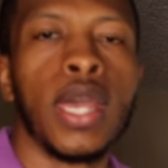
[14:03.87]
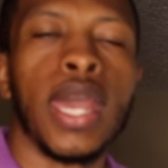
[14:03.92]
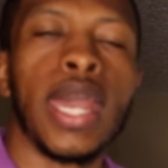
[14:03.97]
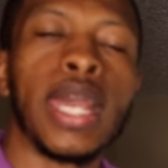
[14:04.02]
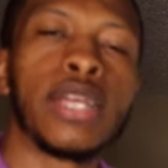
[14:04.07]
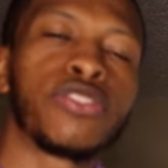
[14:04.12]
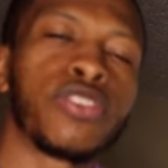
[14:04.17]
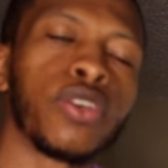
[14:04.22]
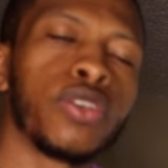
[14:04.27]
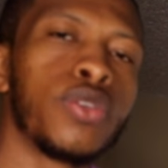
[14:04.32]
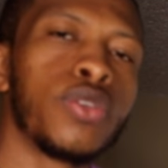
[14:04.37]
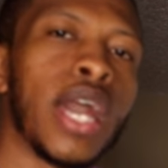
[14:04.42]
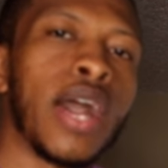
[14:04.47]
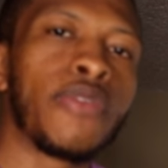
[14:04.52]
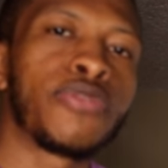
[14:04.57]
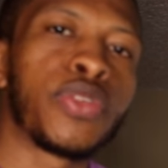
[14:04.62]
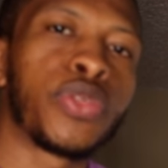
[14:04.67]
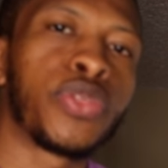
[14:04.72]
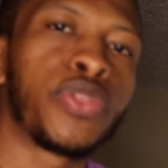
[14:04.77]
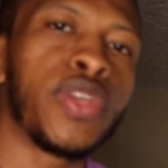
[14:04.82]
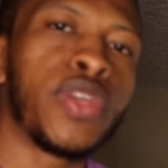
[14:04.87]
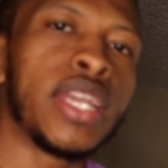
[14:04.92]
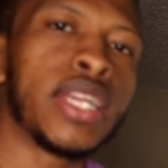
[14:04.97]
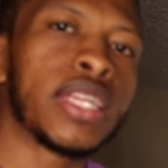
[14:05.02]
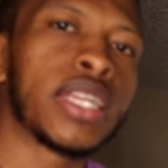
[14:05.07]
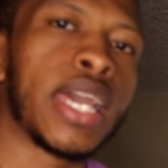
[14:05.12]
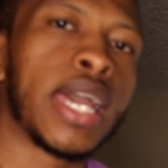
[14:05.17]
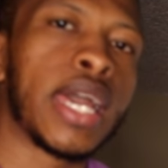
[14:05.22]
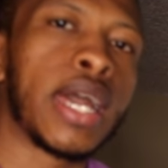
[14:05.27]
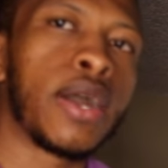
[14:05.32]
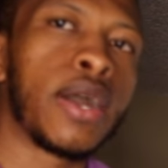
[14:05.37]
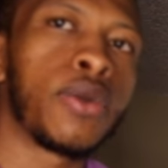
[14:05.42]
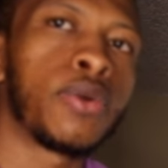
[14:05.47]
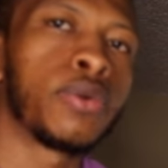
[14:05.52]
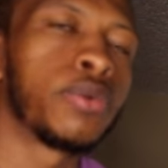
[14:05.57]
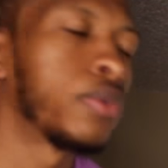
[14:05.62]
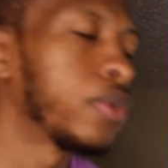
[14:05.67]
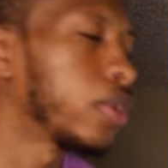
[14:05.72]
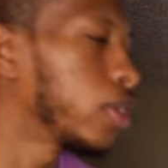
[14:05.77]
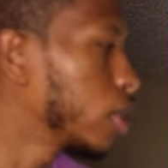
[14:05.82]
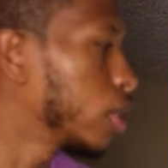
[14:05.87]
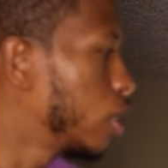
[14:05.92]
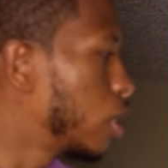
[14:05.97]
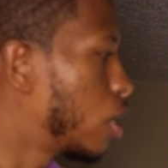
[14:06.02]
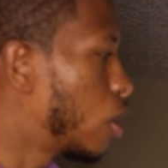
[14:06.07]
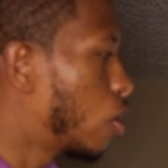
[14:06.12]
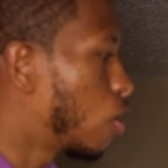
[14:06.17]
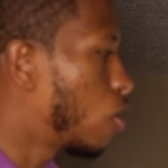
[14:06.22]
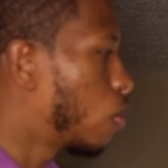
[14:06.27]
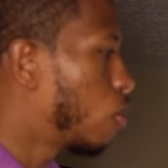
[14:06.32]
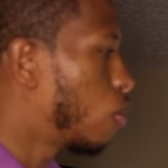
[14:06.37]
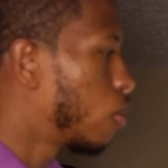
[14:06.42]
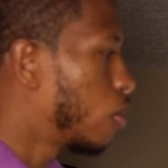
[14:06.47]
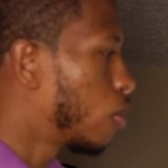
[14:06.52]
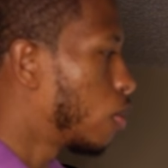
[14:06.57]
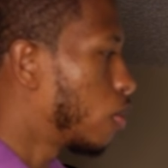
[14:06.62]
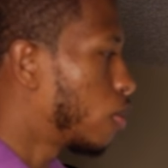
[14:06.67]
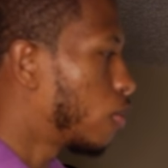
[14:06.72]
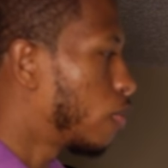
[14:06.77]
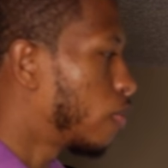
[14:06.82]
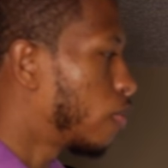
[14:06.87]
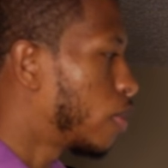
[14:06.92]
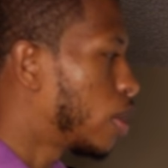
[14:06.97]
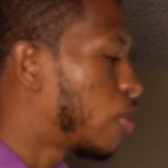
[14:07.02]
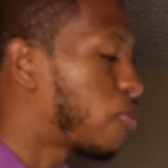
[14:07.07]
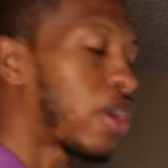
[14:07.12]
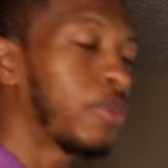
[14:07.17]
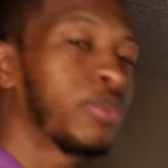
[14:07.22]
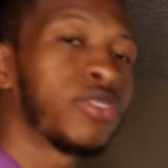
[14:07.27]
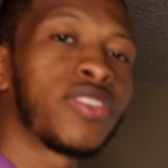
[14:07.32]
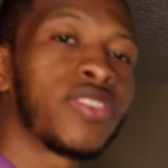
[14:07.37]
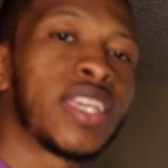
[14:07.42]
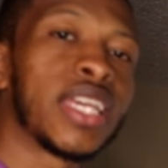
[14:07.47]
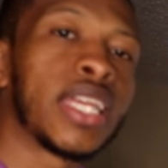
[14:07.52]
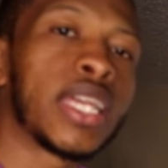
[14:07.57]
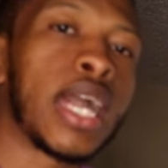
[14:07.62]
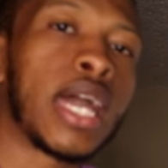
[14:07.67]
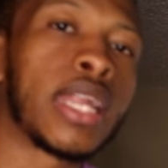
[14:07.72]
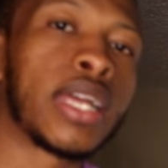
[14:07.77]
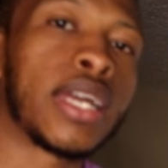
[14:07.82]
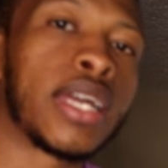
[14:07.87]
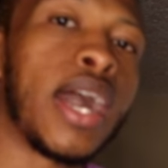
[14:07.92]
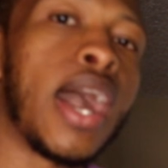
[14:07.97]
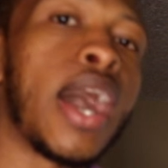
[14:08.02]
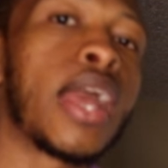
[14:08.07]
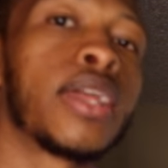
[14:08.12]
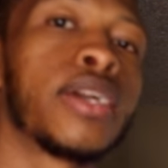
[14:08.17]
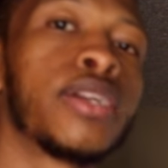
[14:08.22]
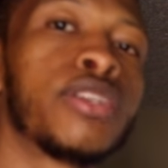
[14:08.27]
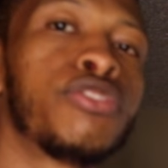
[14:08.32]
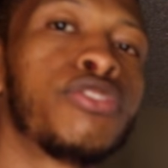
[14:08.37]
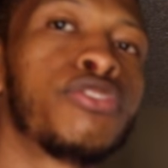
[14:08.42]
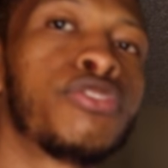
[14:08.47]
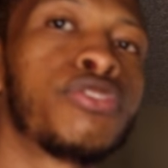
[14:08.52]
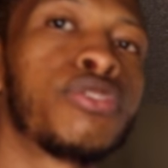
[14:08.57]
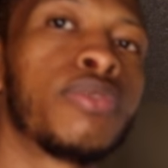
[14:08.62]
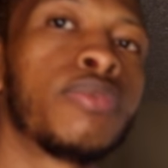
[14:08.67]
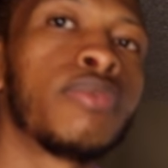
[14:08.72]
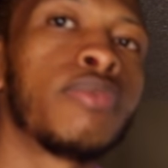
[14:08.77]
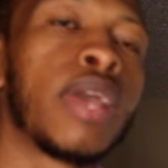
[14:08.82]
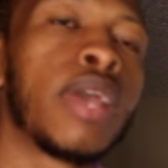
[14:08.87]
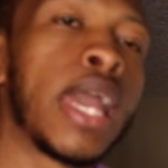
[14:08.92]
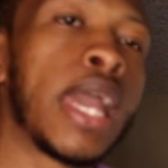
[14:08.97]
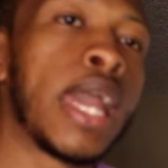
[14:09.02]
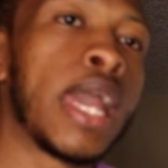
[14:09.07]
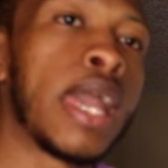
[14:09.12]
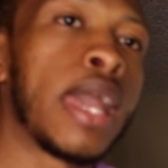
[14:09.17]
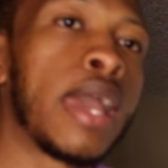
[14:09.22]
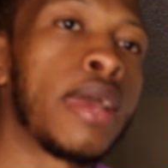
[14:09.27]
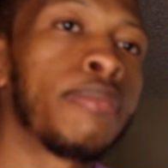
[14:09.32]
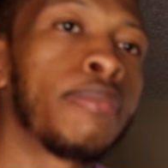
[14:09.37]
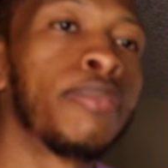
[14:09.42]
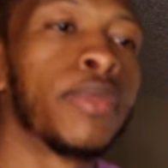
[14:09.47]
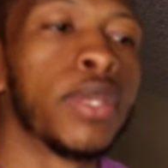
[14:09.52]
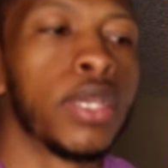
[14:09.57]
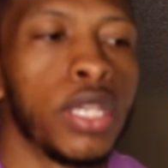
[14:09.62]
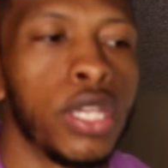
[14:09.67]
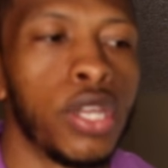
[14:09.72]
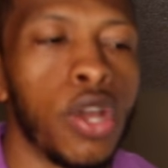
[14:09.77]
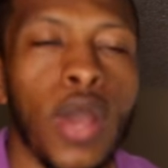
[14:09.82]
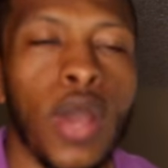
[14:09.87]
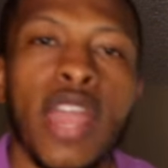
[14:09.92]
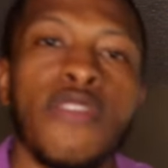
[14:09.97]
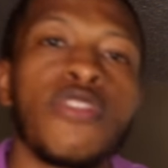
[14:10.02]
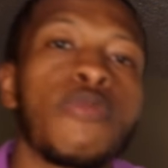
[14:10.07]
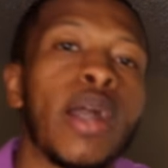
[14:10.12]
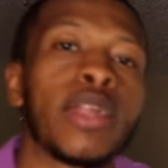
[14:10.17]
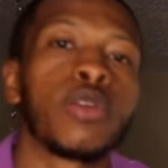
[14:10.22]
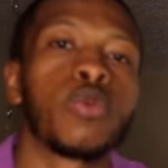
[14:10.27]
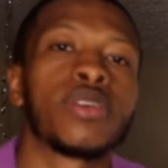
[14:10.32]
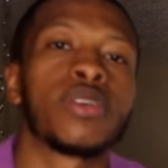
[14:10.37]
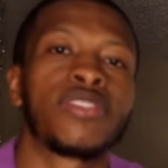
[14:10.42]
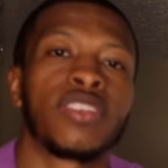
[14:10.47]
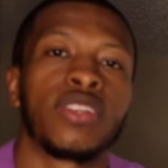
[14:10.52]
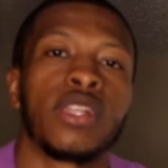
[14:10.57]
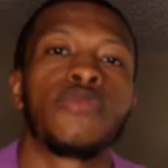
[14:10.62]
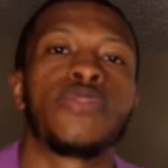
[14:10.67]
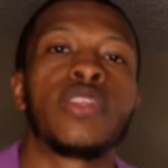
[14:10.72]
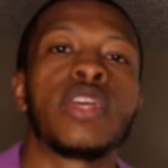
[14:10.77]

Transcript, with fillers: And so you have to think now, you know, if I'm just getting out of college and, you know, everybody wants to live